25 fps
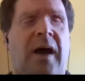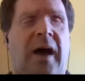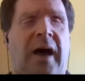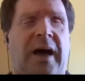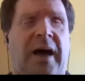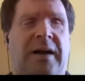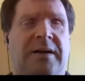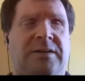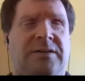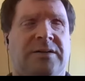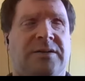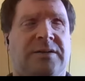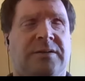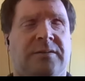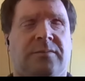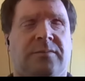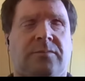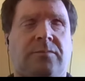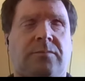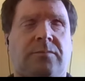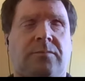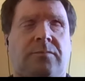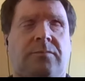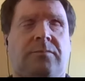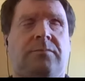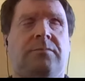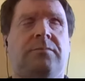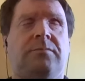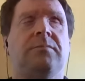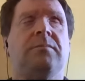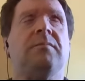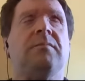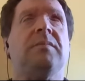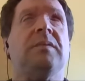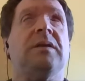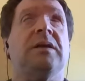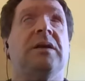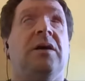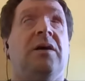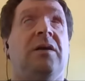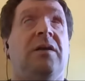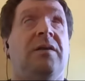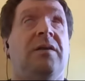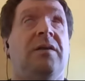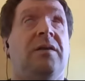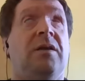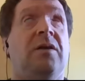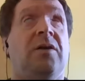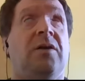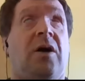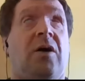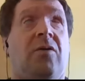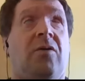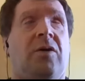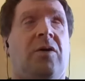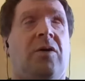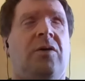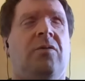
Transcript: And, you know,